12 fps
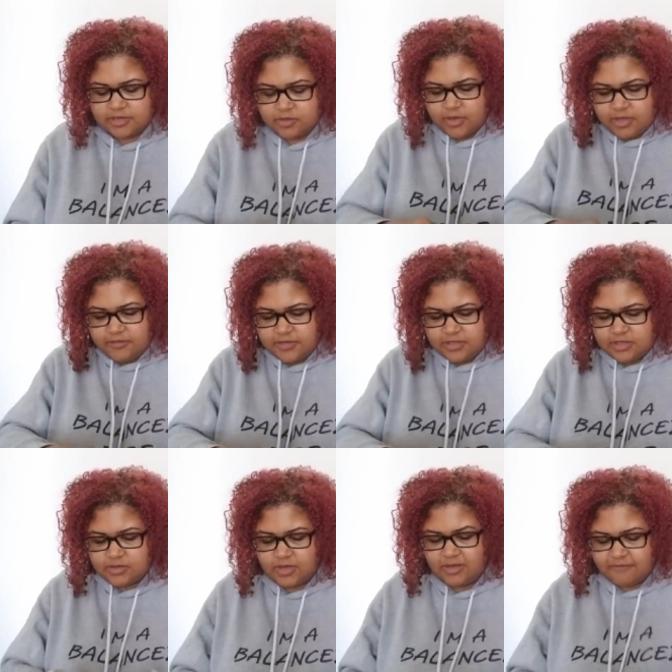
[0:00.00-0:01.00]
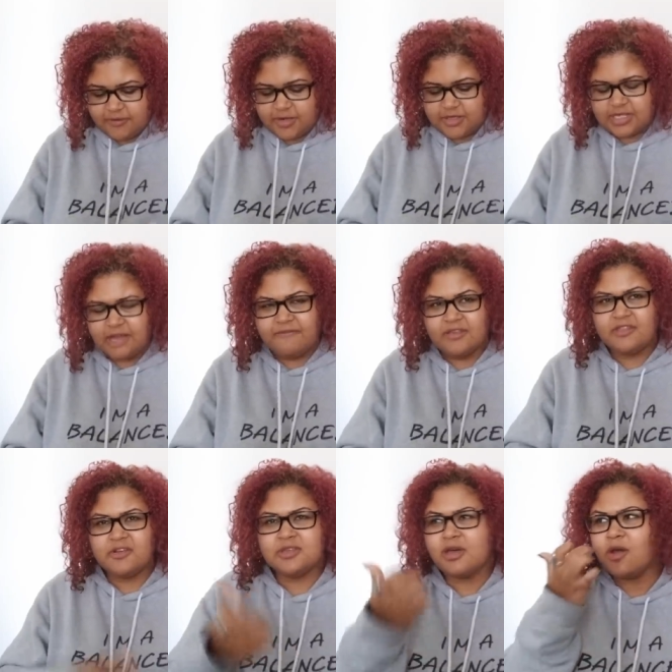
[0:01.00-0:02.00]
12th to the 21st? I feel like
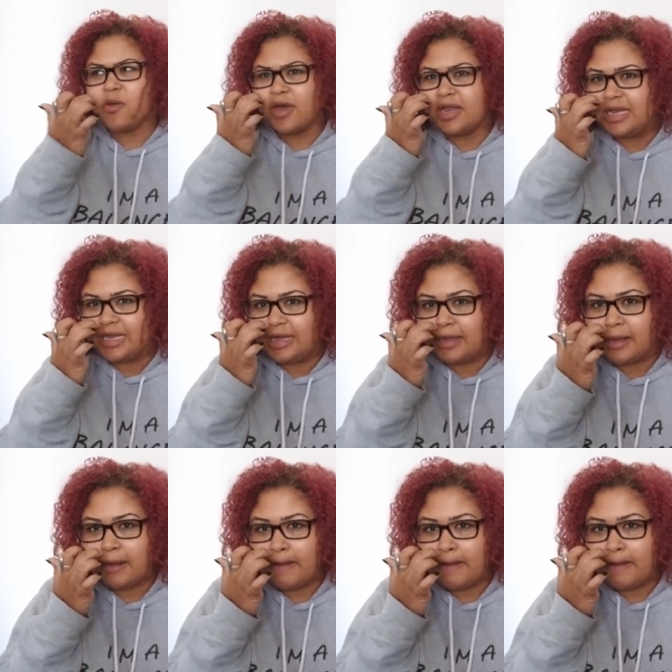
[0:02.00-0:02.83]
there's a lot going on at night.